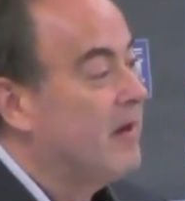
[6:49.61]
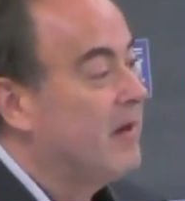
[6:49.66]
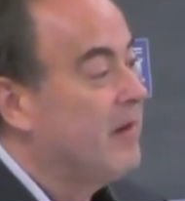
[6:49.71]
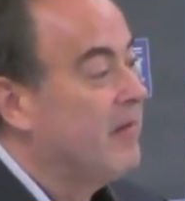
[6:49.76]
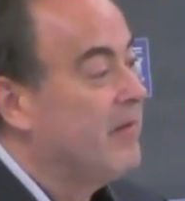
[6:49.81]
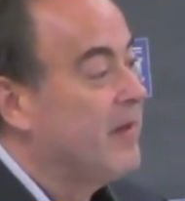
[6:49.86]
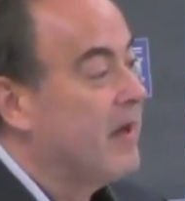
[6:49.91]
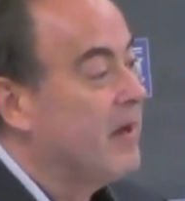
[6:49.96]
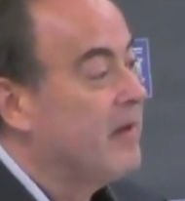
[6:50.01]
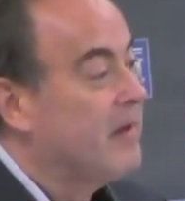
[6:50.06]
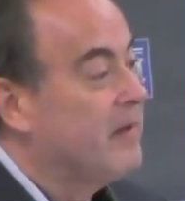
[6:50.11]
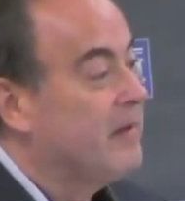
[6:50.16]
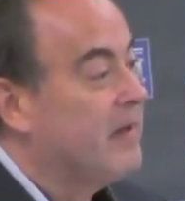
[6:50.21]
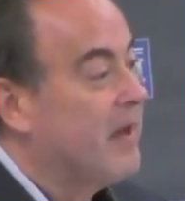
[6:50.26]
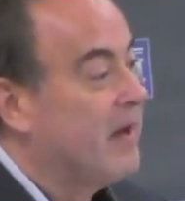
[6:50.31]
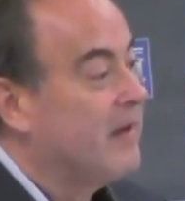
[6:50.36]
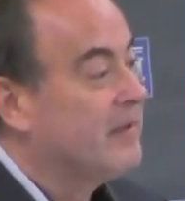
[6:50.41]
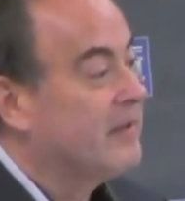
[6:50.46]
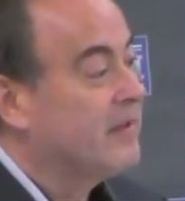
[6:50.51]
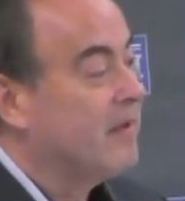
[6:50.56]

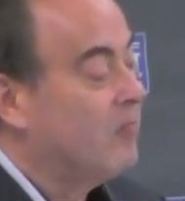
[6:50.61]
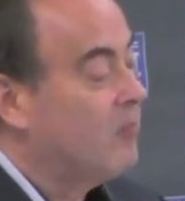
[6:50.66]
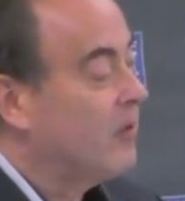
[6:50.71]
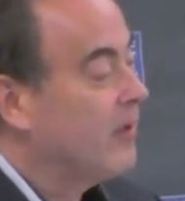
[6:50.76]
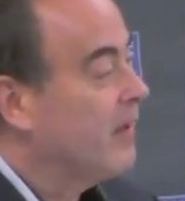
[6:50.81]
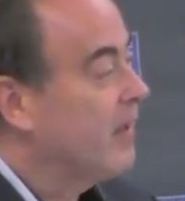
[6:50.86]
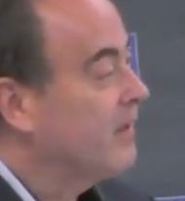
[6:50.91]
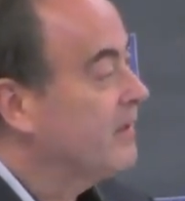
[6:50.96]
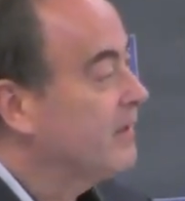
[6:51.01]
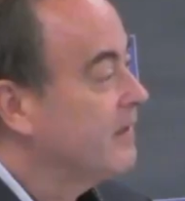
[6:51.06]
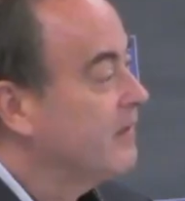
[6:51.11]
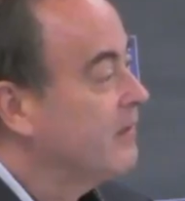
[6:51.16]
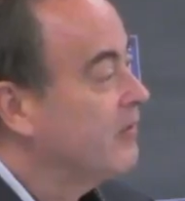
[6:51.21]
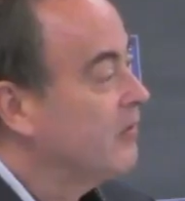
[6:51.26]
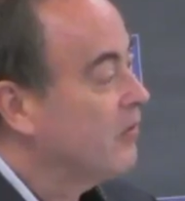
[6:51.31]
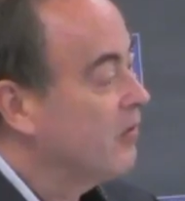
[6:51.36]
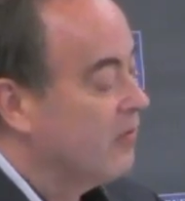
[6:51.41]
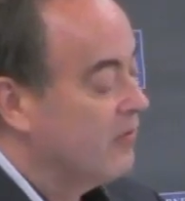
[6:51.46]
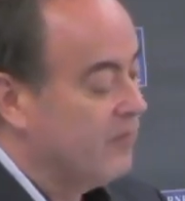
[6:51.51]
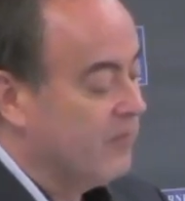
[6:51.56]
that someone has
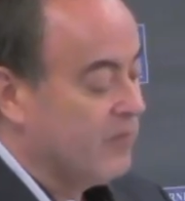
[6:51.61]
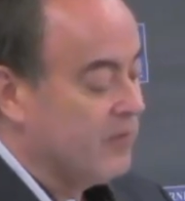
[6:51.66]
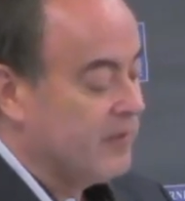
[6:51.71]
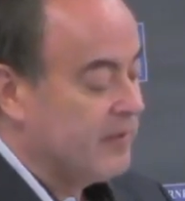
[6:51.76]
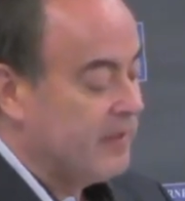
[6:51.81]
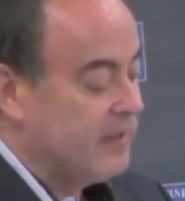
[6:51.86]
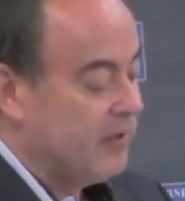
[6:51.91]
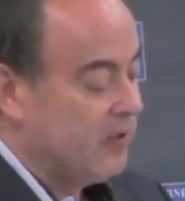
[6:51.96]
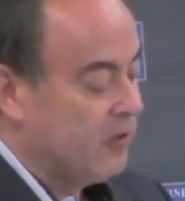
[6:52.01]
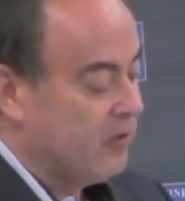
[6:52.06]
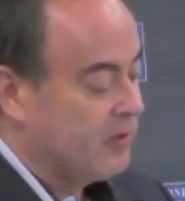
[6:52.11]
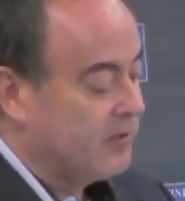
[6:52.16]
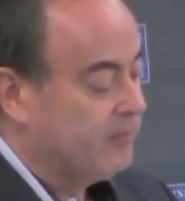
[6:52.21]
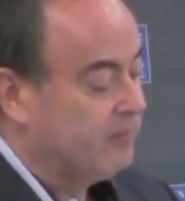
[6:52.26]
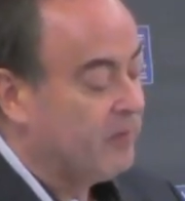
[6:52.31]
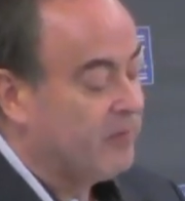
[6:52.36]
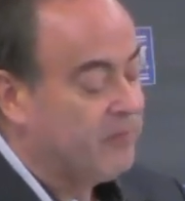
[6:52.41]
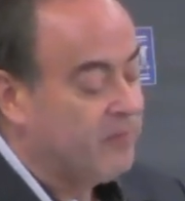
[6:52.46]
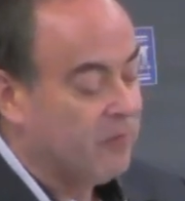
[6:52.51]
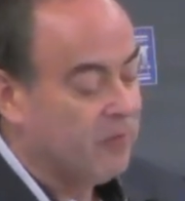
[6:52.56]
endured for years
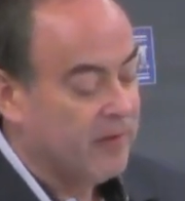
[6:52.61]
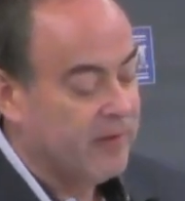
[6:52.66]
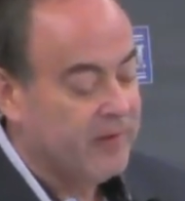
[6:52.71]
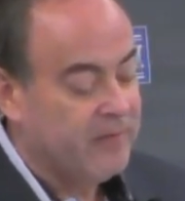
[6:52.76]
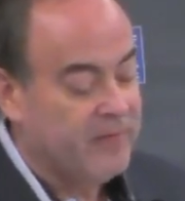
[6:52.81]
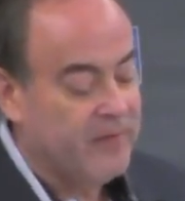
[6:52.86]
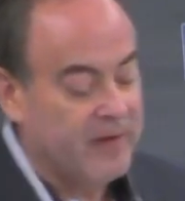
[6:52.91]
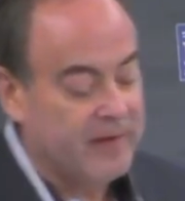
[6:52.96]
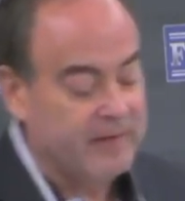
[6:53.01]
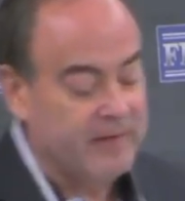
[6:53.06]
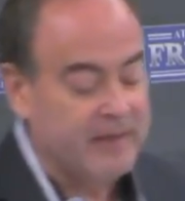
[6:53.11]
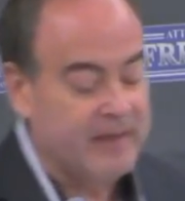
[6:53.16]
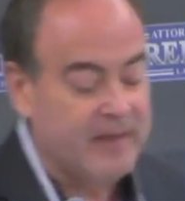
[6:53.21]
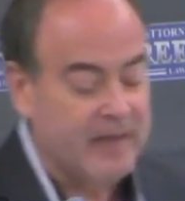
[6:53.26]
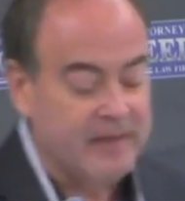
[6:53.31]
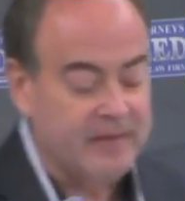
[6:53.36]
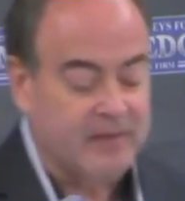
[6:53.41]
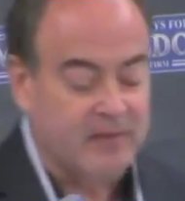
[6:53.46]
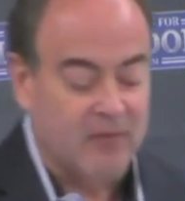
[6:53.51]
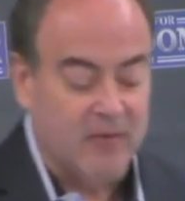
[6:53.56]
before they finally
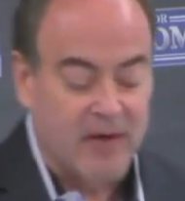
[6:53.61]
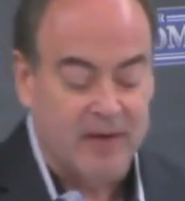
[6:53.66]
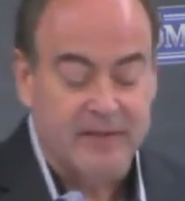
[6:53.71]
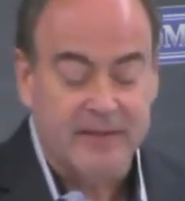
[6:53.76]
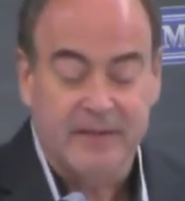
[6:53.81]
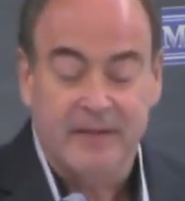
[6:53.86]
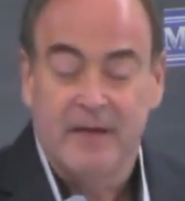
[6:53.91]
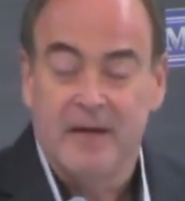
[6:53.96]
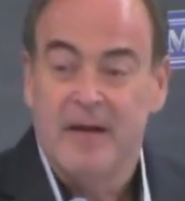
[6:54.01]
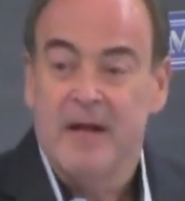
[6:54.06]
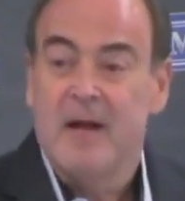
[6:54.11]
get to us.